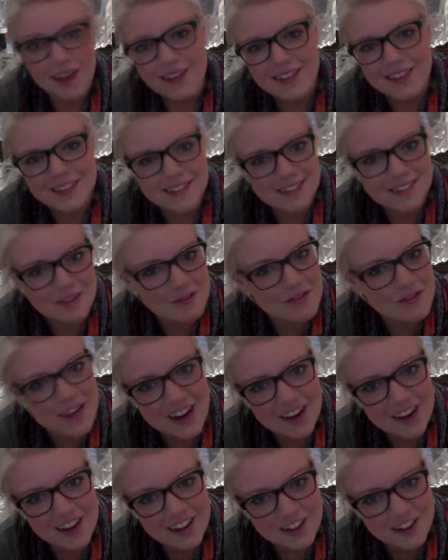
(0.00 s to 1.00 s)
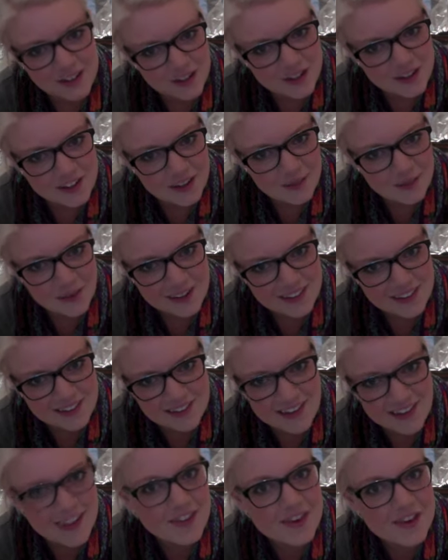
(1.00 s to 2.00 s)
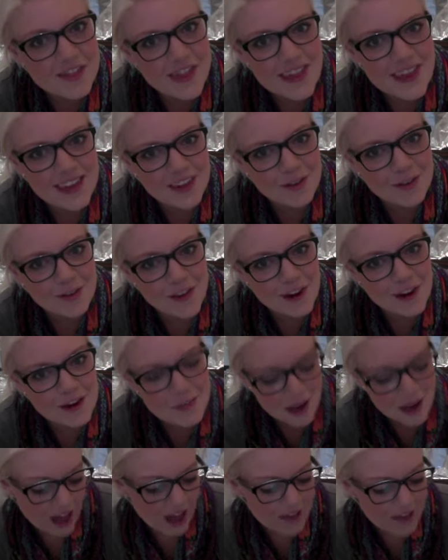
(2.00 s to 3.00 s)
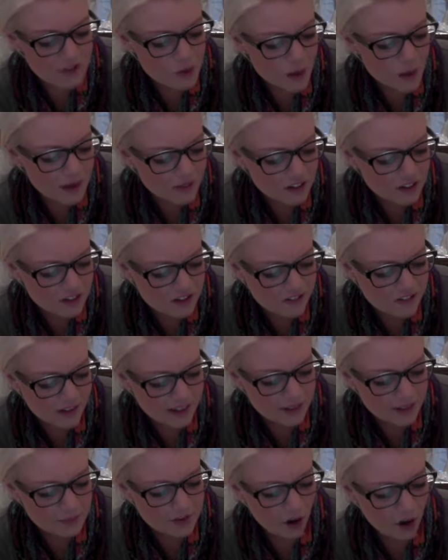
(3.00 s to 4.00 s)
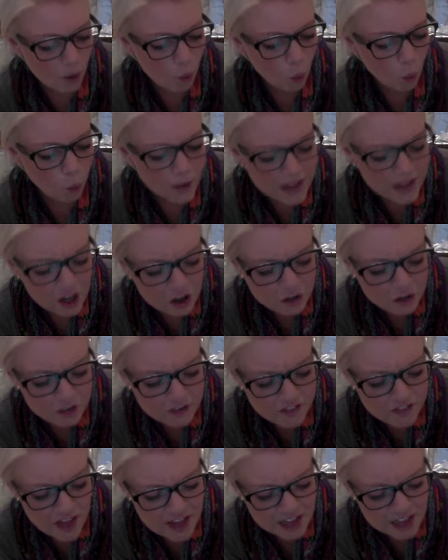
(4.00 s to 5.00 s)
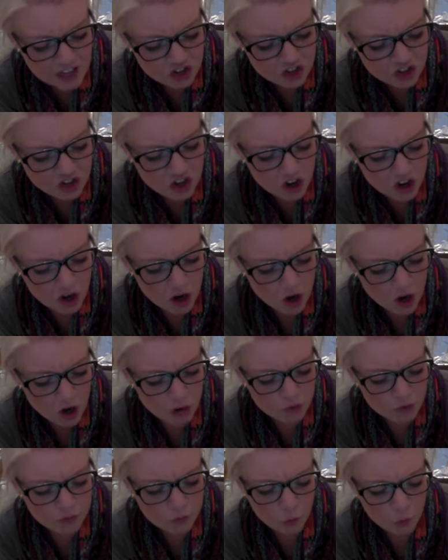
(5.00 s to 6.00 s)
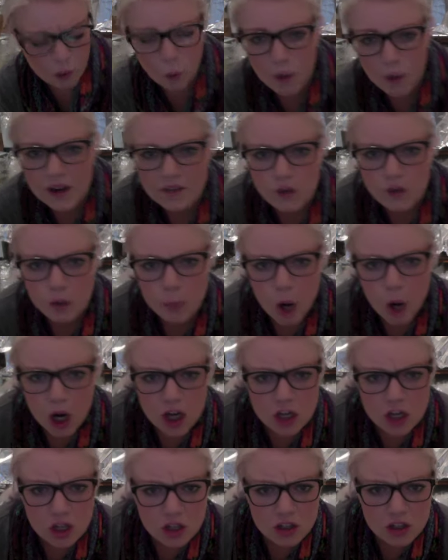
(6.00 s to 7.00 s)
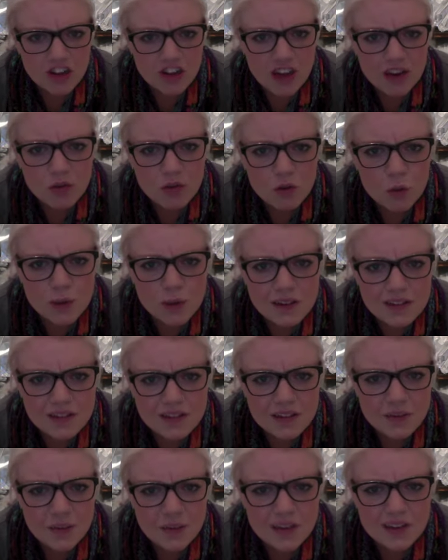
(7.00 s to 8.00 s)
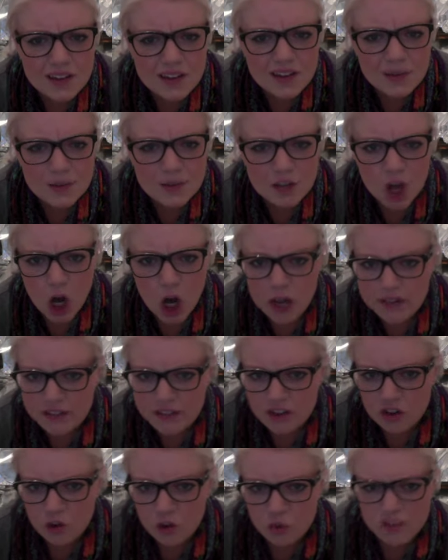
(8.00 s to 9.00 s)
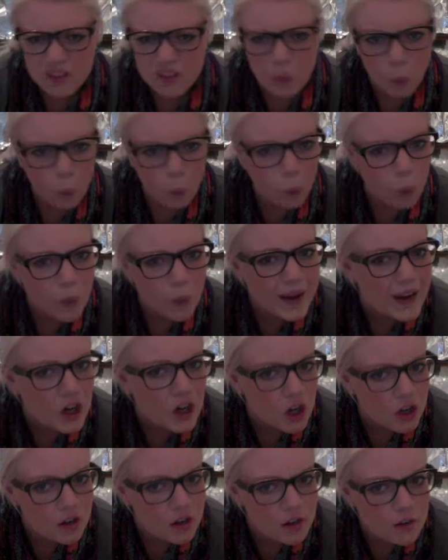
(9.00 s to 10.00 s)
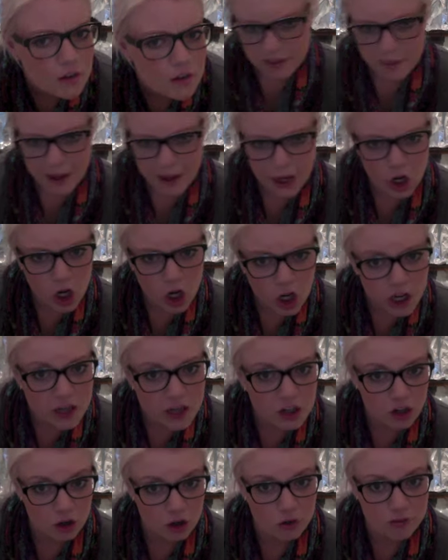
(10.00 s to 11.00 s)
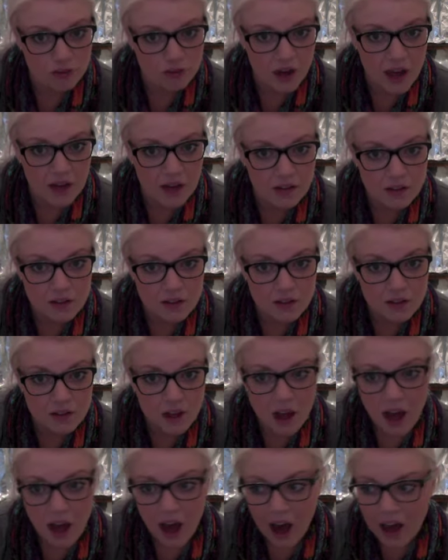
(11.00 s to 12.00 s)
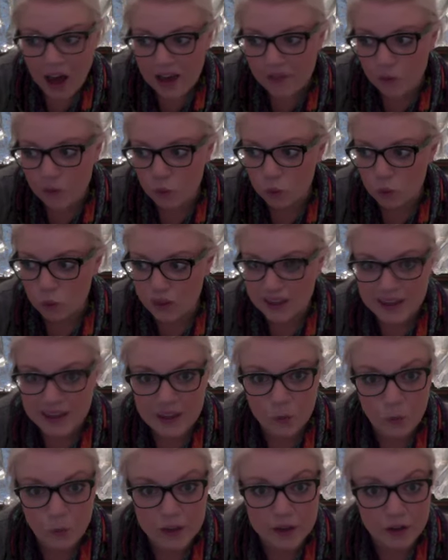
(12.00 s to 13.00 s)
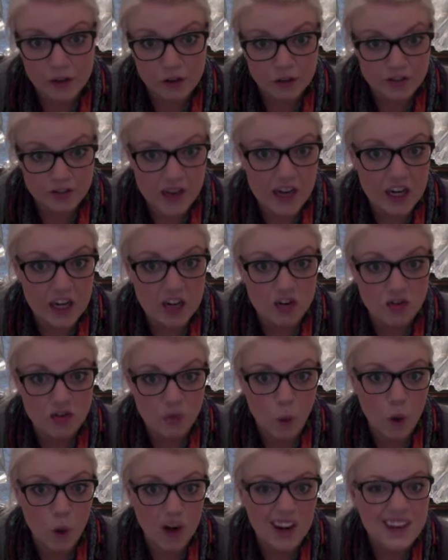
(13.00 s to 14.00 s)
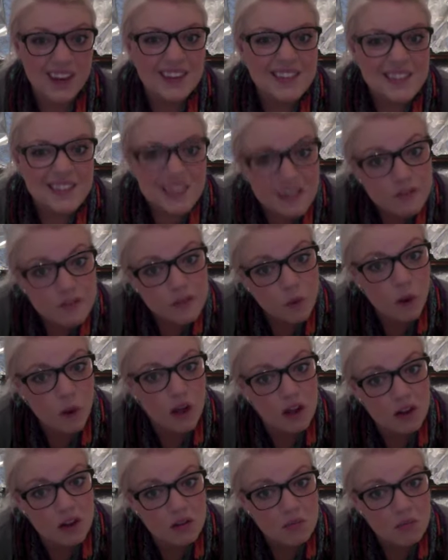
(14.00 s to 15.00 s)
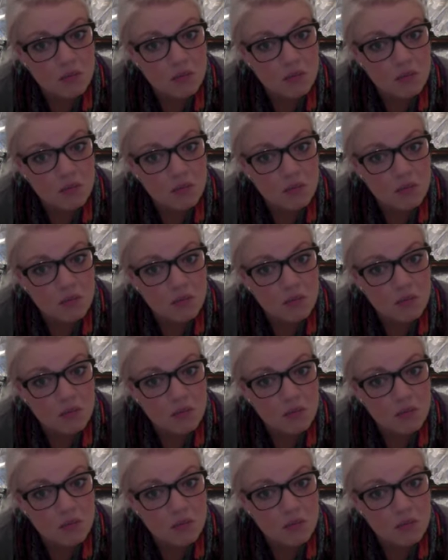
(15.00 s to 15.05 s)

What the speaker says: This is a very interesting one. Cassandra, thank you very much. Have you ever developed a weird fetish for one of your partners? I don't know what constitutes weird. My current girlfriend, I have a really weird fetish for tinfoil.